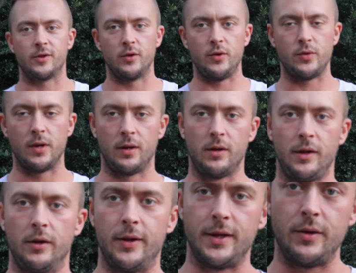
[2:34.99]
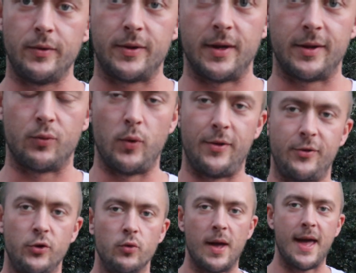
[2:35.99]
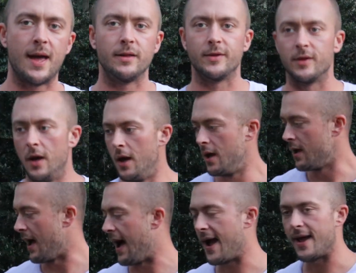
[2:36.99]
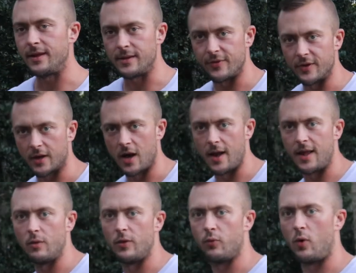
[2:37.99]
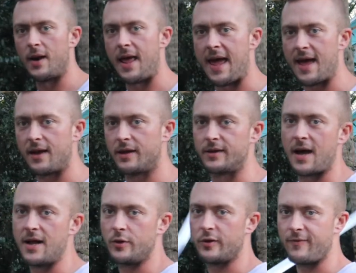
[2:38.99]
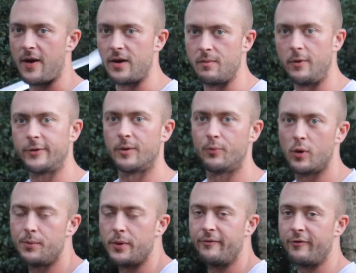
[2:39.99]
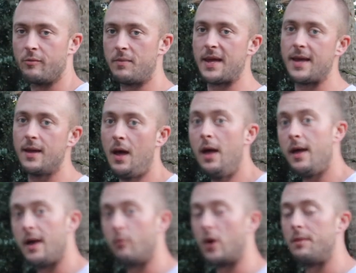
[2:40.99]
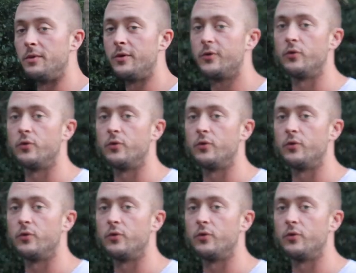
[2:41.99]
so you can clearly use this with 2 hands. I did the cutting with 1 hand because I just found it most appropriate for me and what I'm used